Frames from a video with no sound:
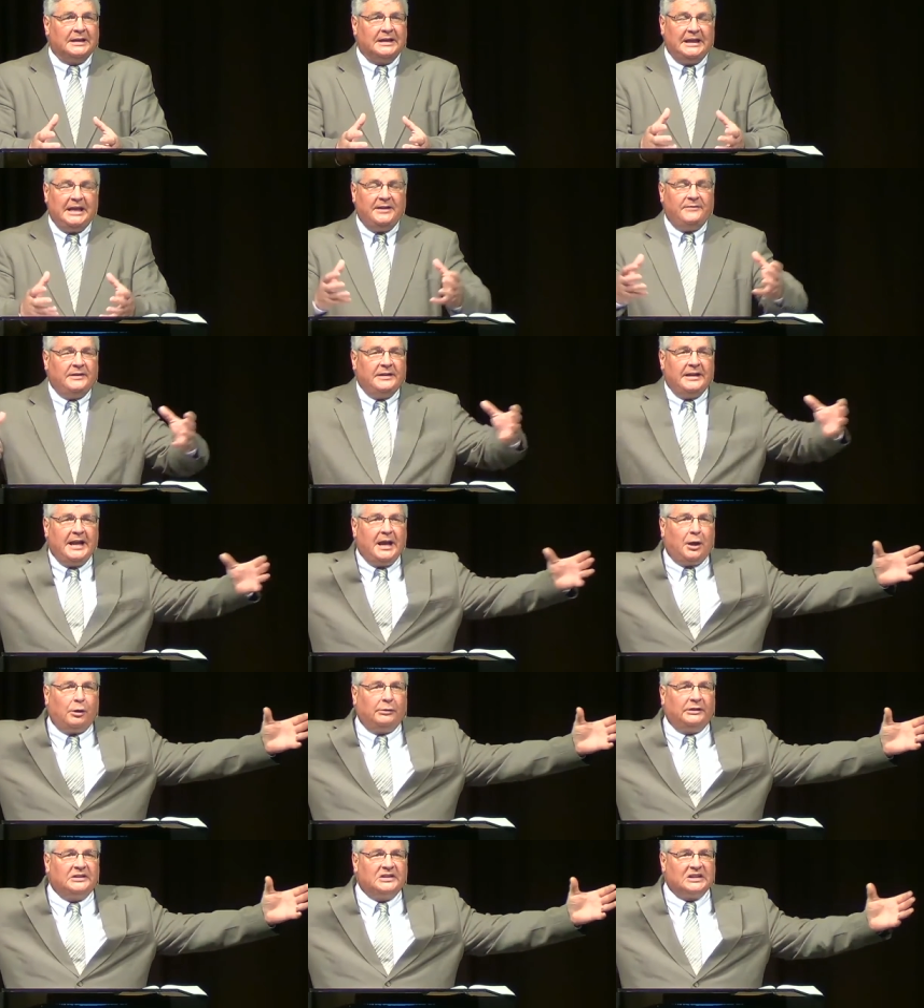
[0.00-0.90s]
Even
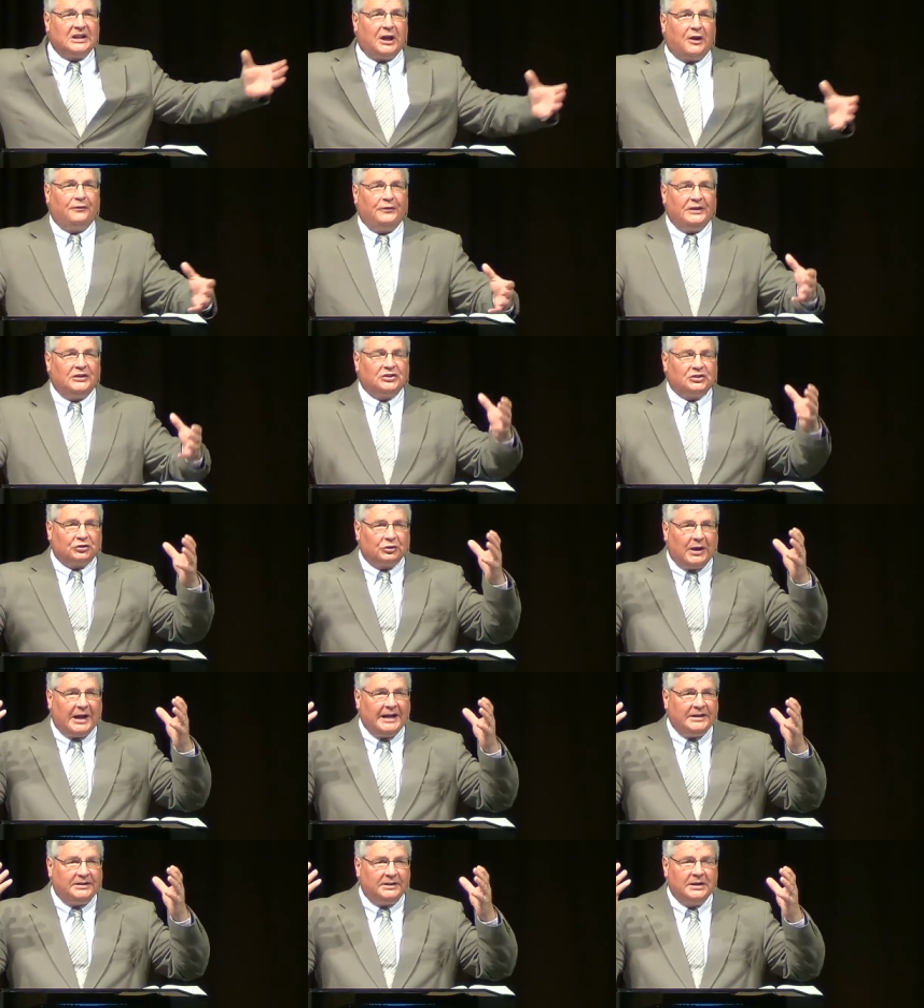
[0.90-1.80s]
hell itself has
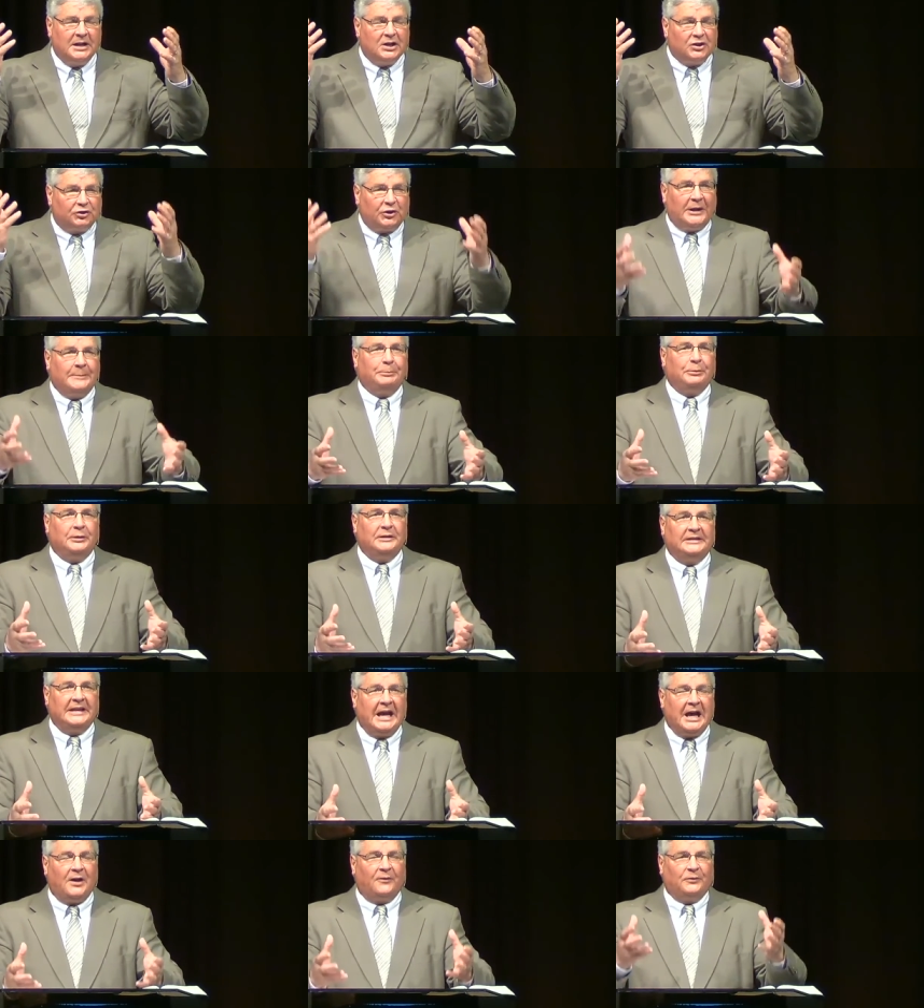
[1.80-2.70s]
tried to trample it
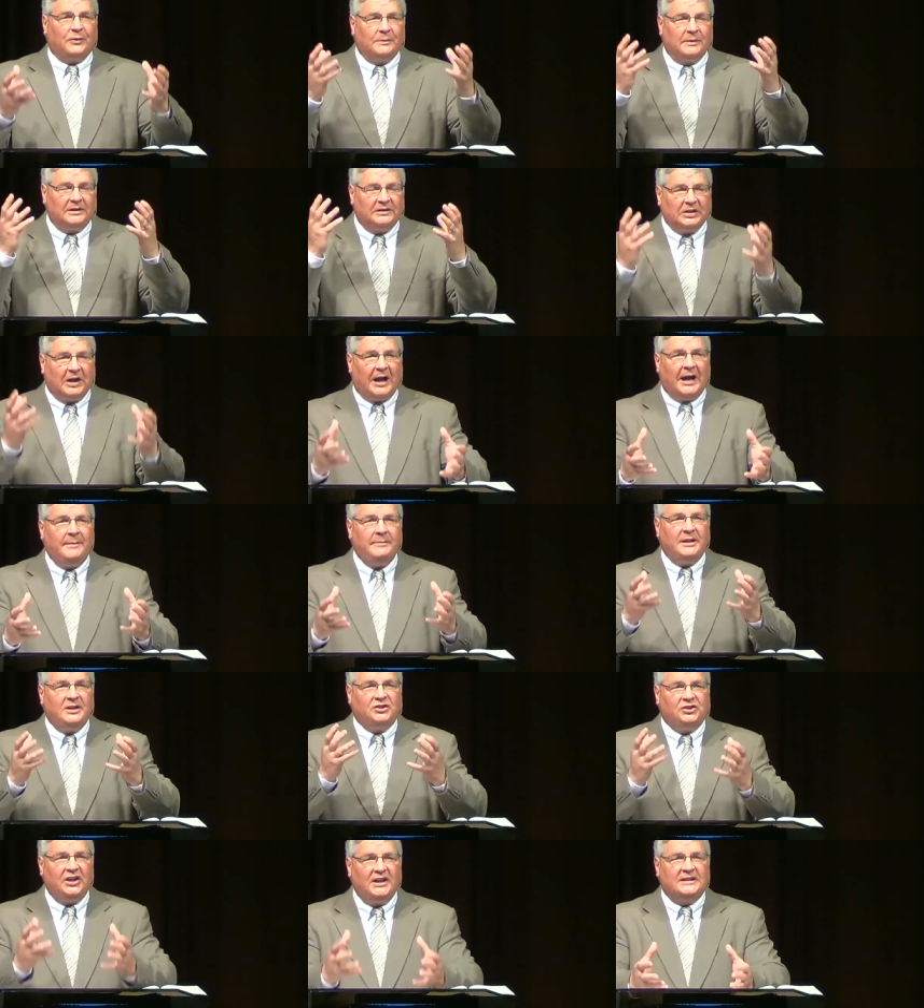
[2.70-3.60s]
down from the time
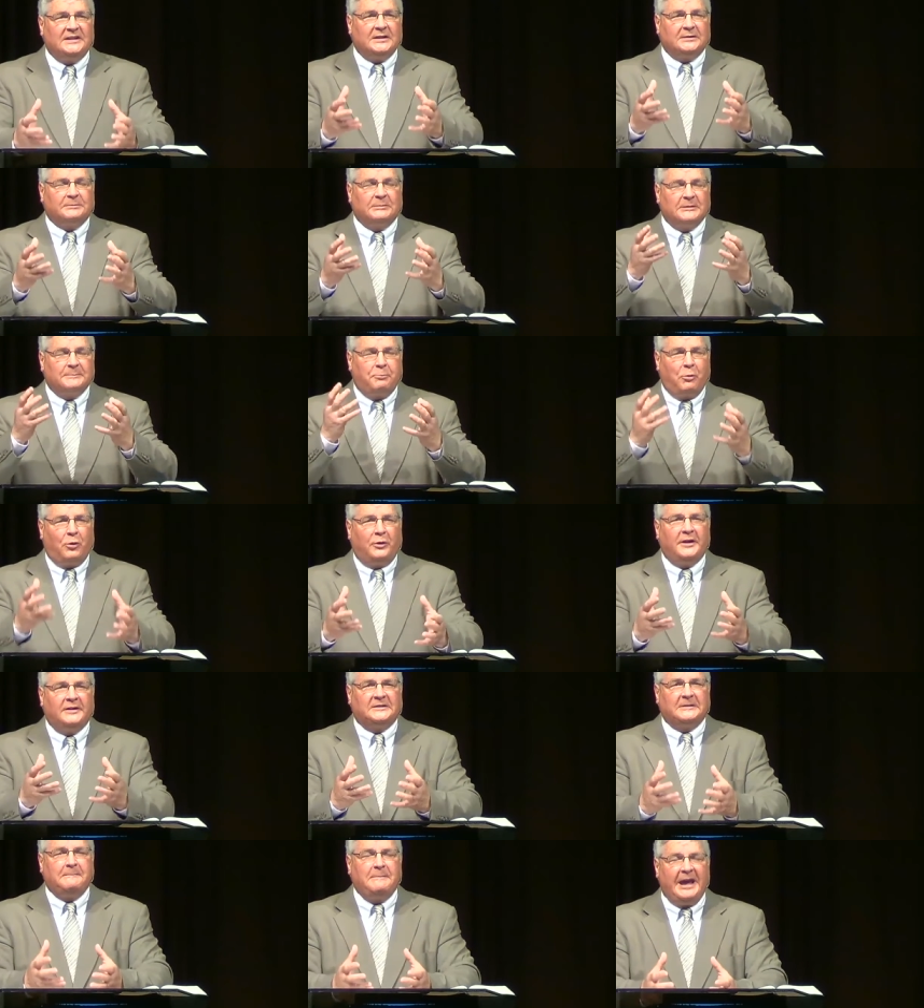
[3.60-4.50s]
that Jesus was born
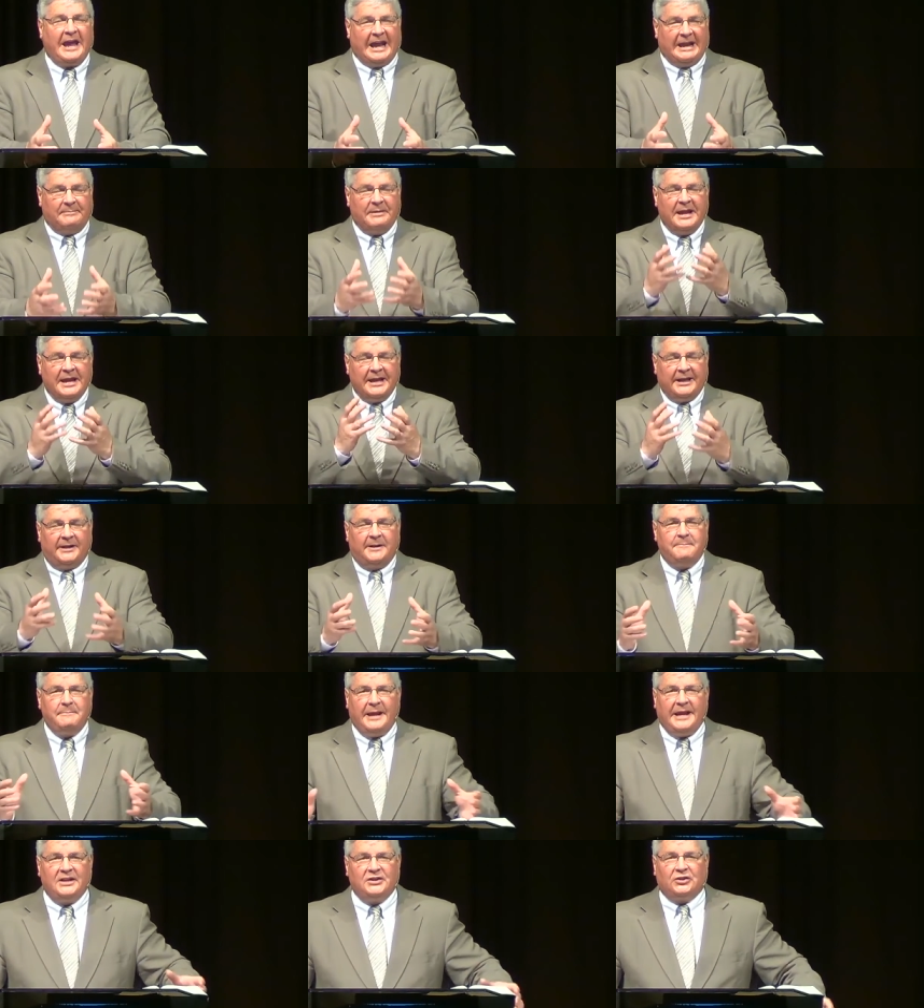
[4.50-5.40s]
as a babe in a
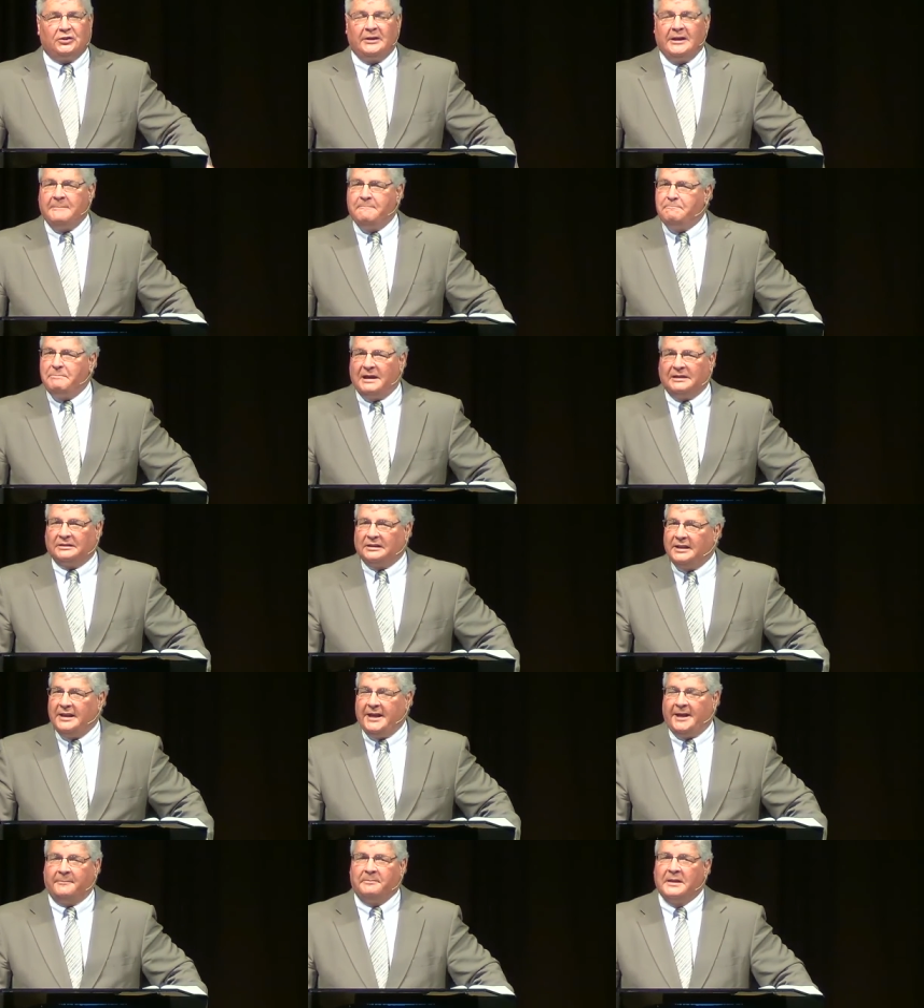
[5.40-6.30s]
manger in
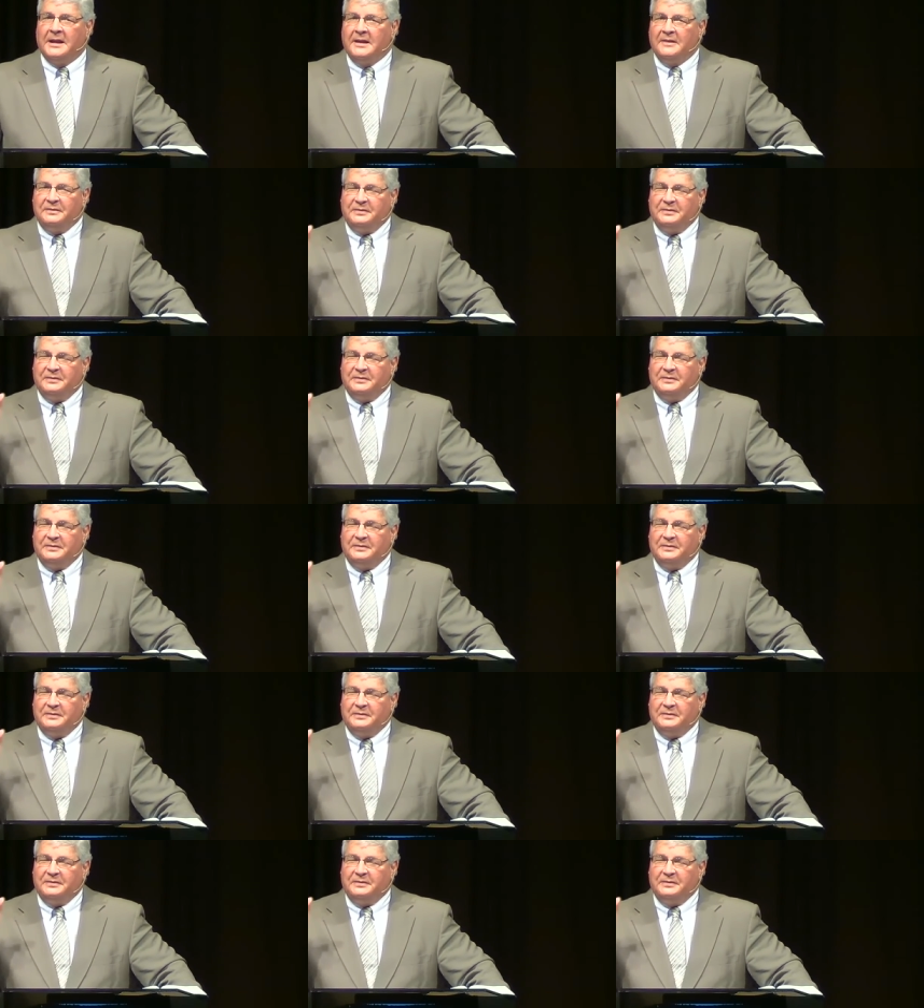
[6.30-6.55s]
Bethlehem.